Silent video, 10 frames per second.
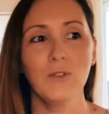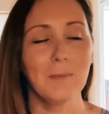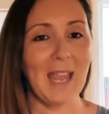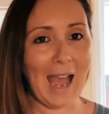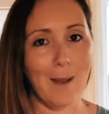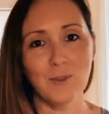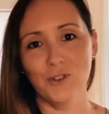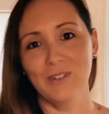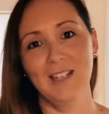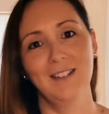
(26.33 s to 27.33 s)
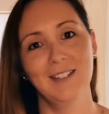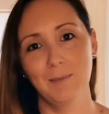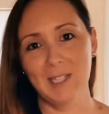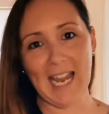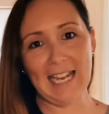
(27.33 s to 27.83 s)
capturing
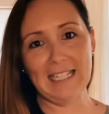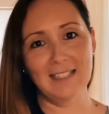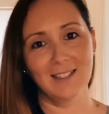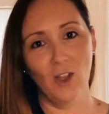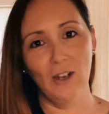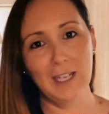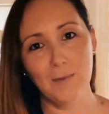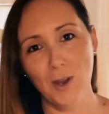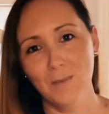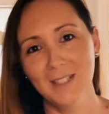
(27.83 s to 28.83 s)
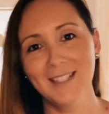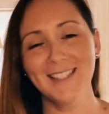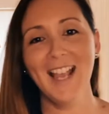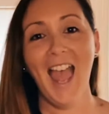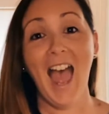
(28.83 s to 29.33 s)
spontaneous learning
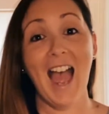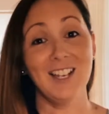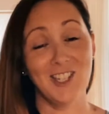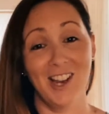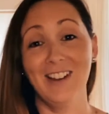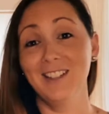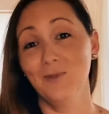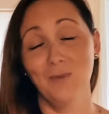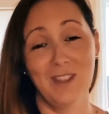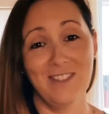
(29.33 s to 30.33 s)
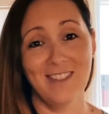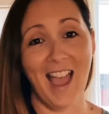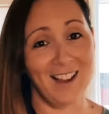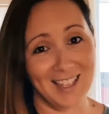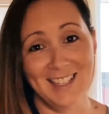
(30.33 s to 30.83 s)
moments and sharing them with
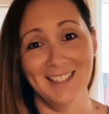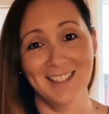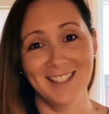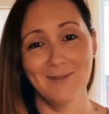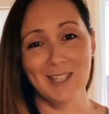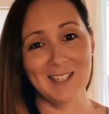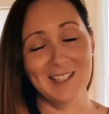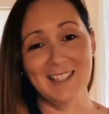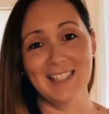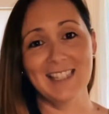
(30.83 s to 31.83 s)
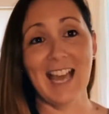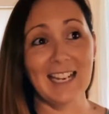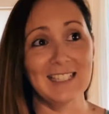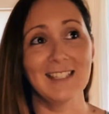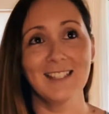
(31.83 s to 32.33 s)
our kids, because
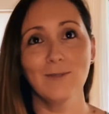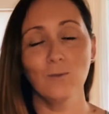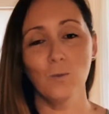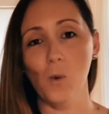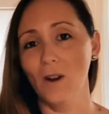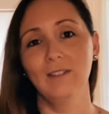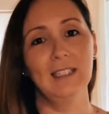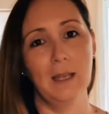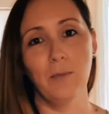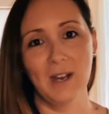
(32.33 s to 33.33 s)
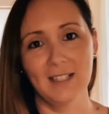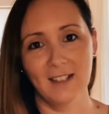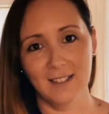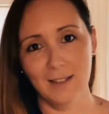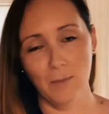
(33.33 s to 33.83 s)
that is what really brings
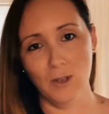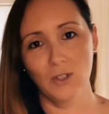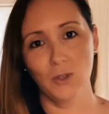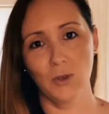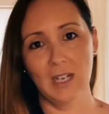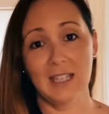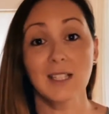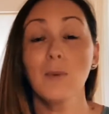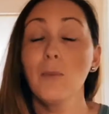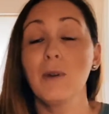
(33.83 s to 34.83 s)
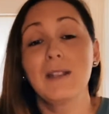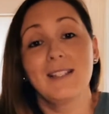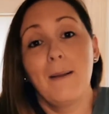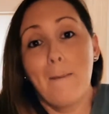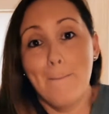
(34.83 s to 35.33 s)
us the most joy. That's what
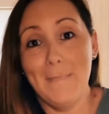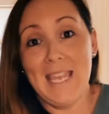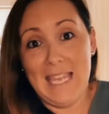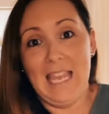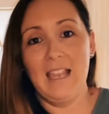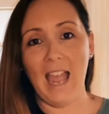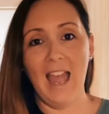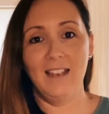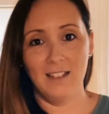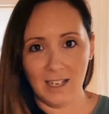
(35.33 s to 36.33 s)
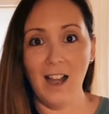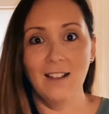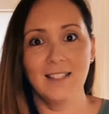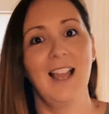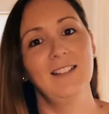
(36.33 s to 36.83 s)
brings me and
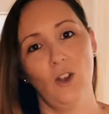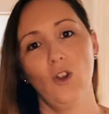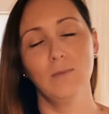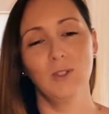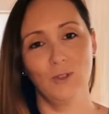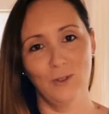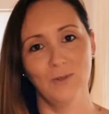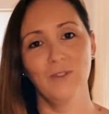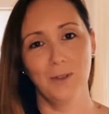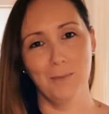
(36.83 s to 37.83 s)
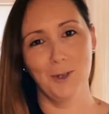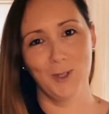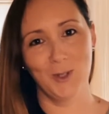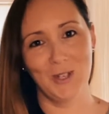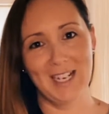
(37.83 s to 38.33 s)
us as a homeschool the
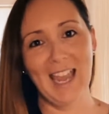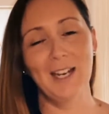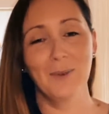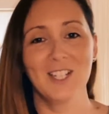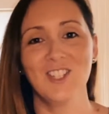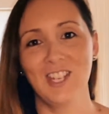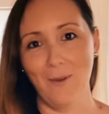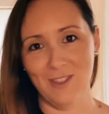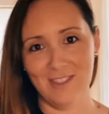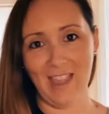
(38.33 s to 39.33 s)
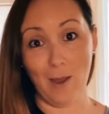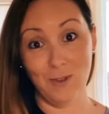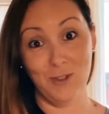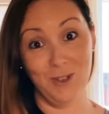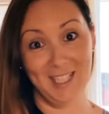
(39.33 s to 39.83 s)
most joy. And I wanted to share that
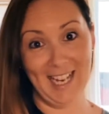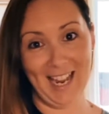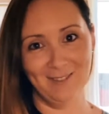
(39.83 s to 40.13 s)
with you today.